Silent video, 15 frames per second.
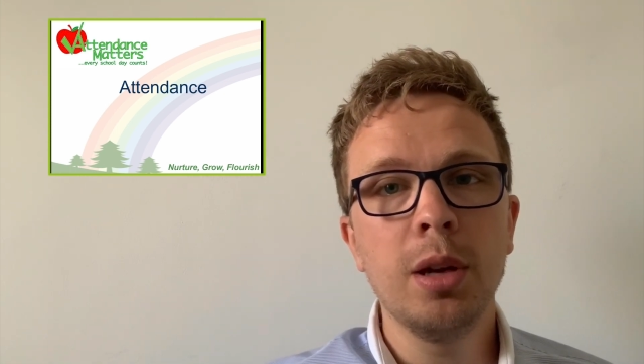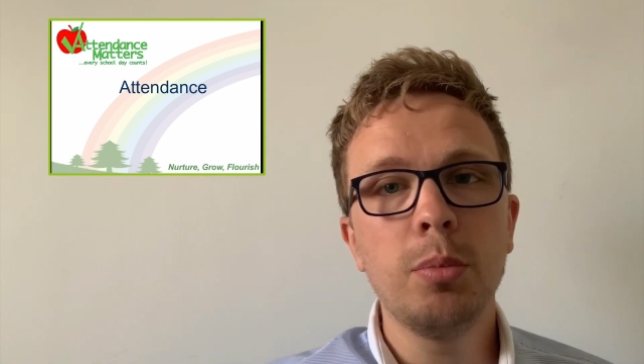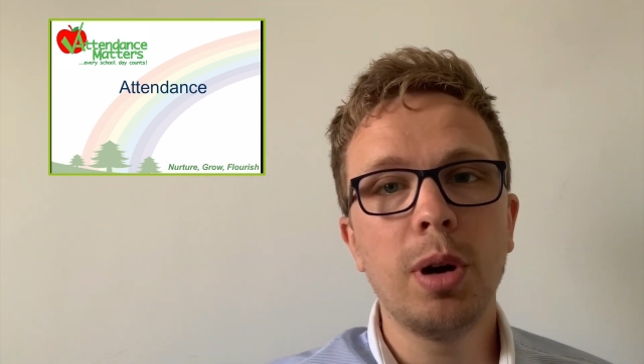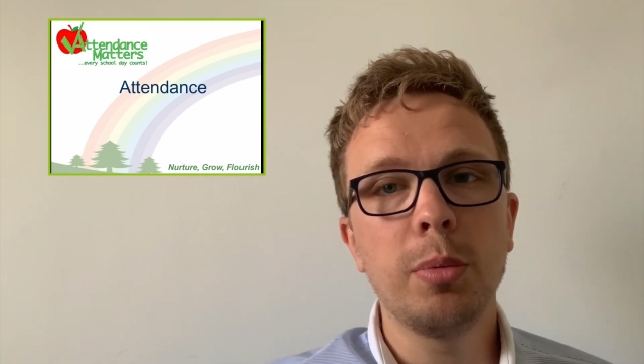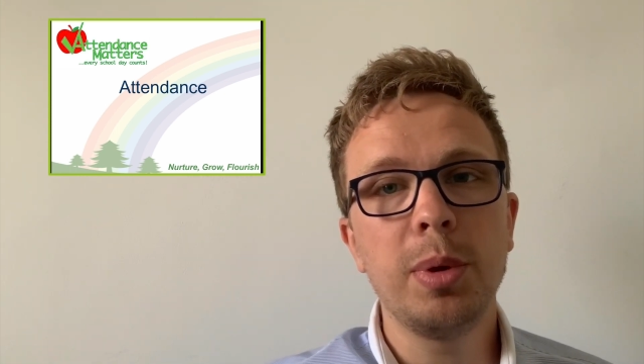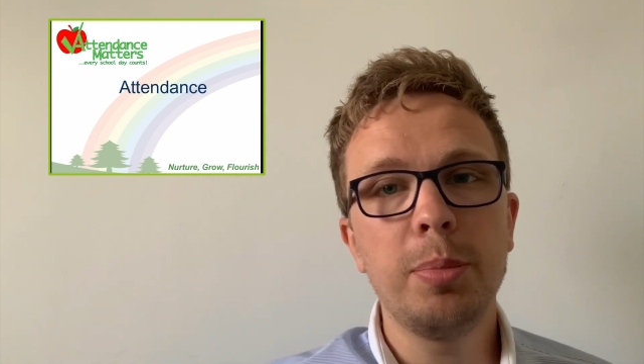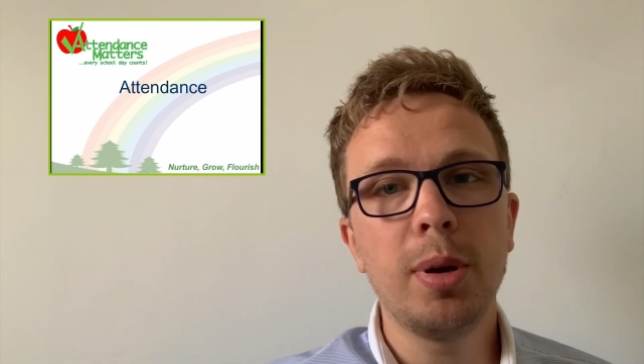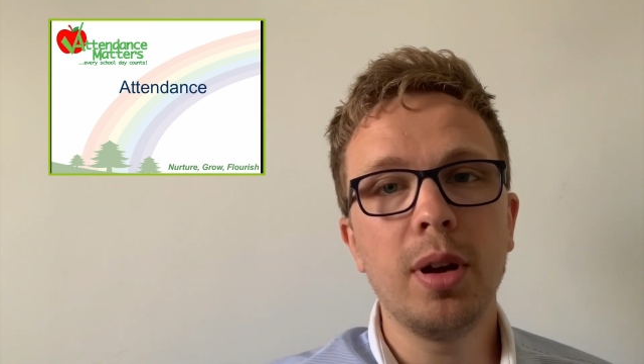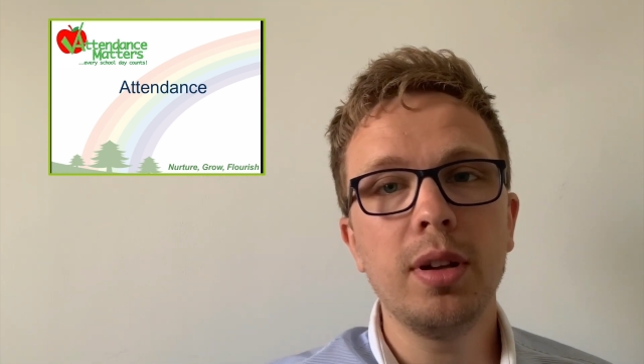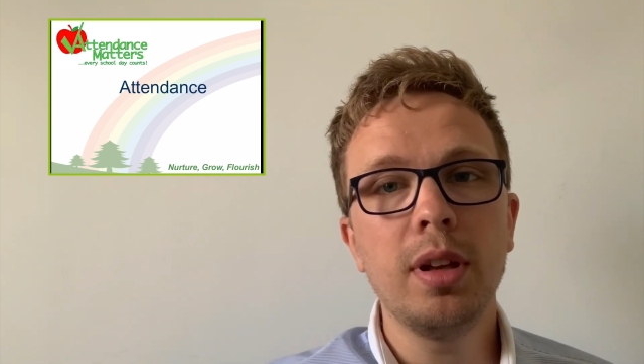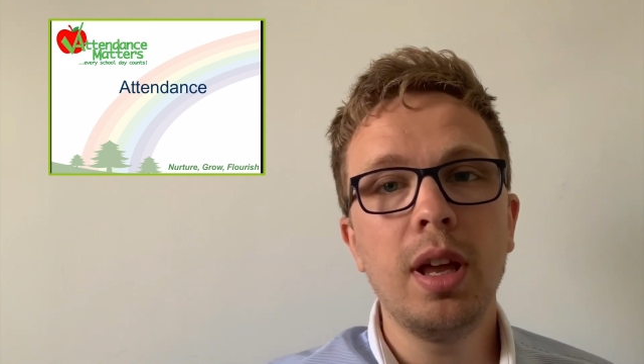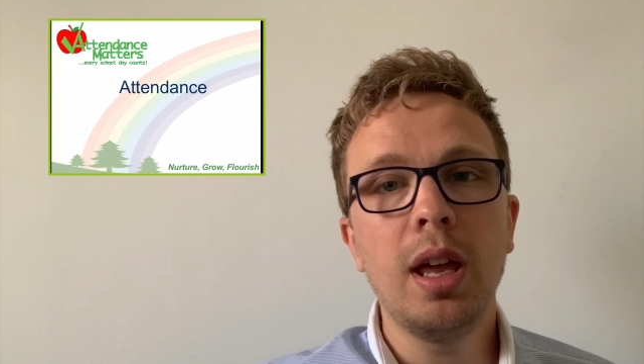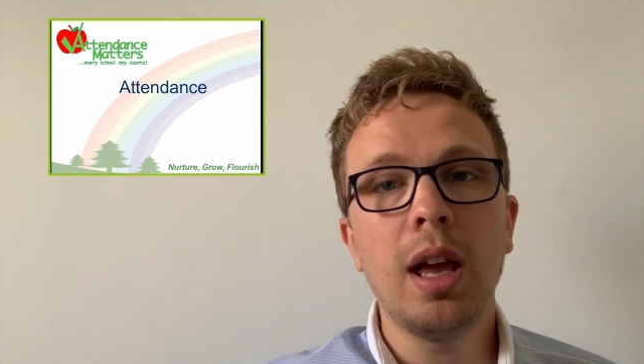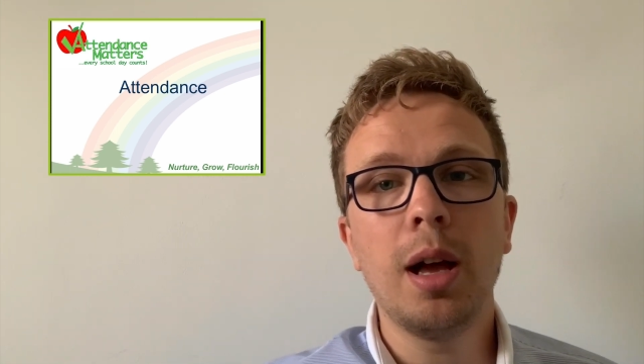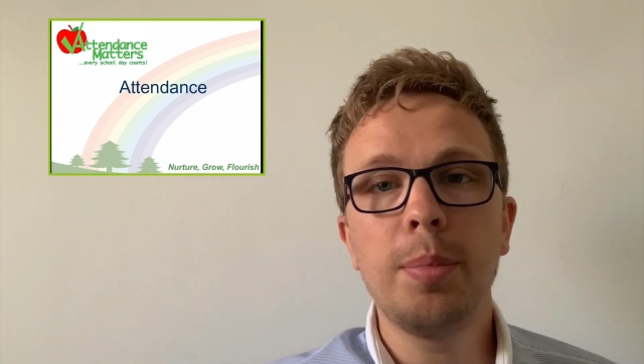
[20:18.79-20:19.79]
where we put
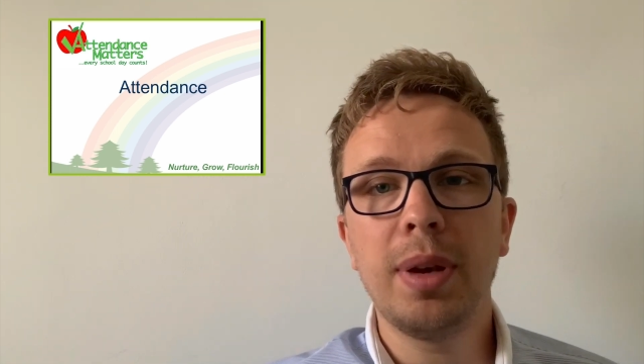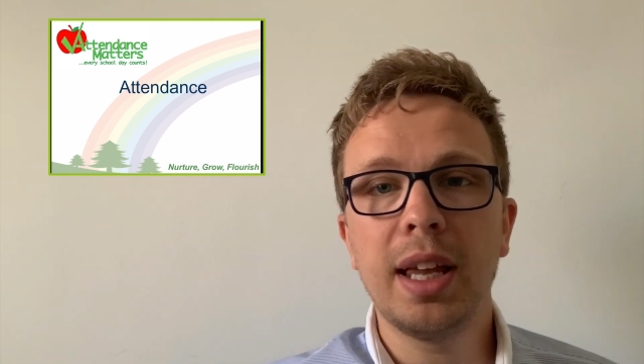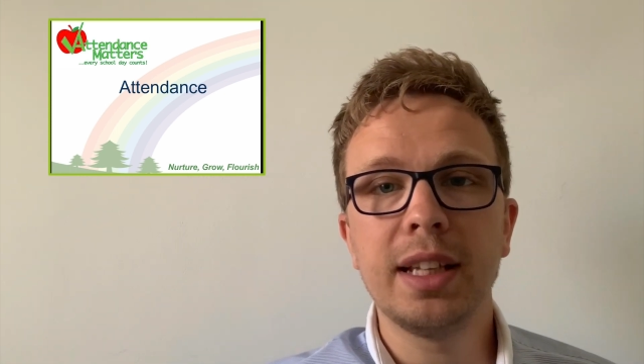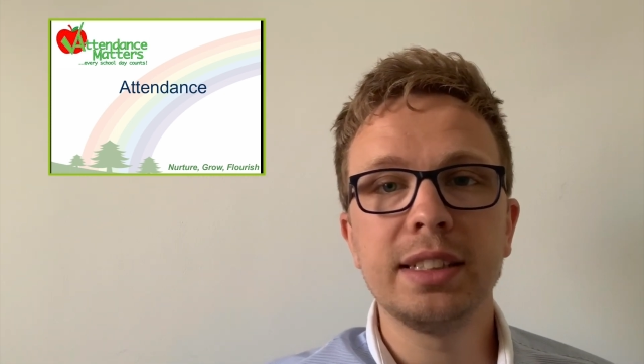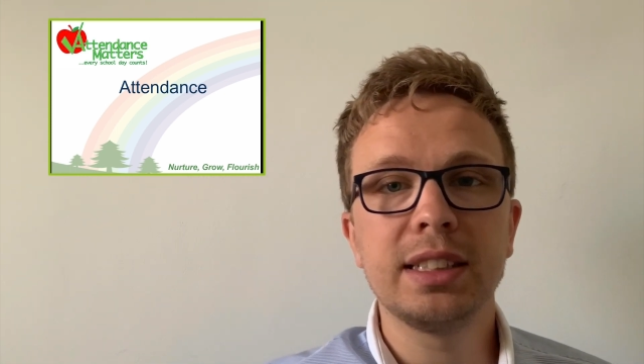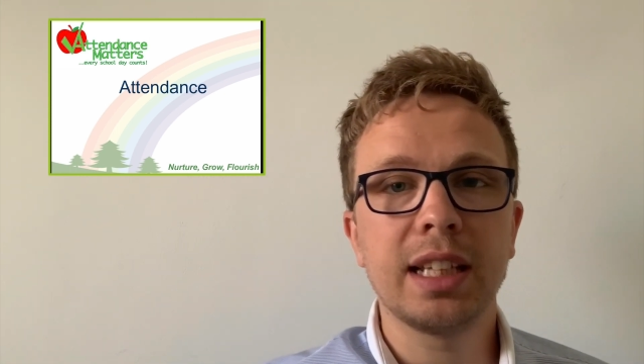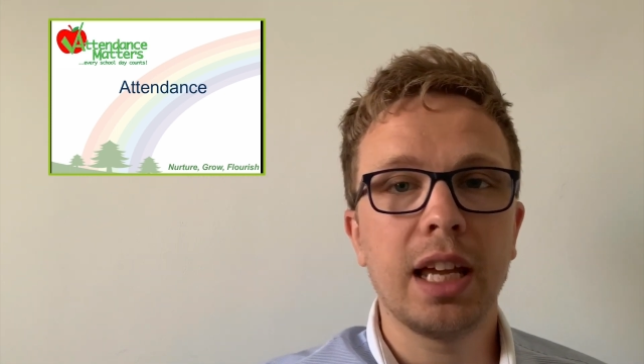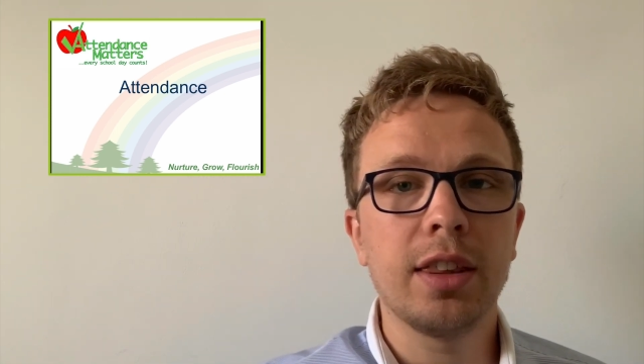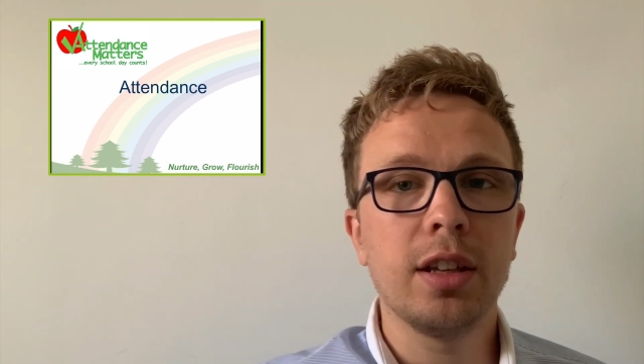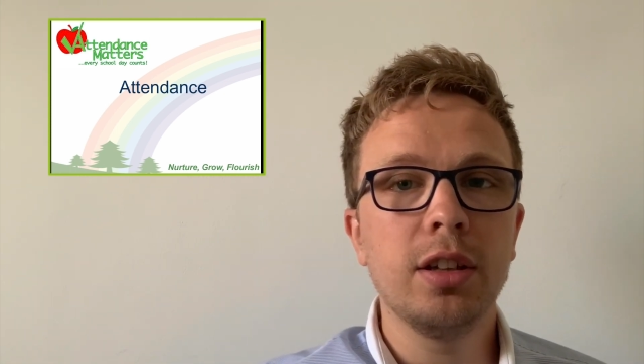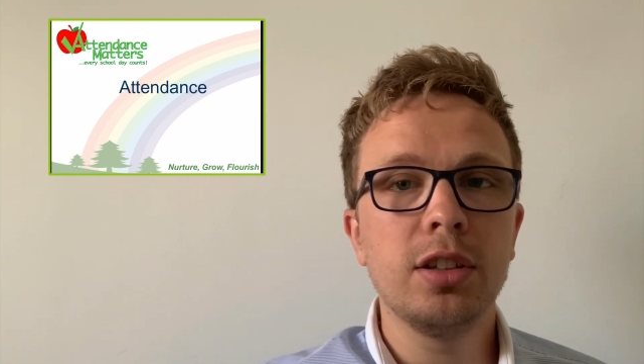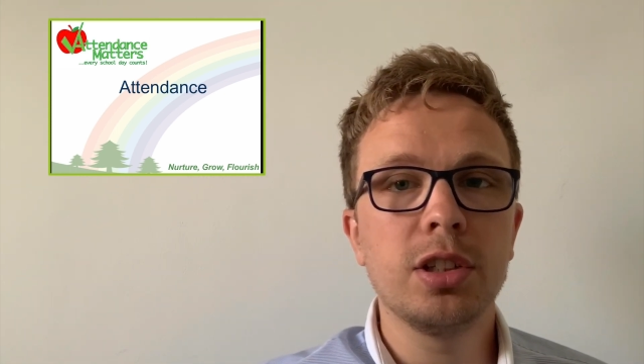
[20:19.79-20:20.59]
a plan together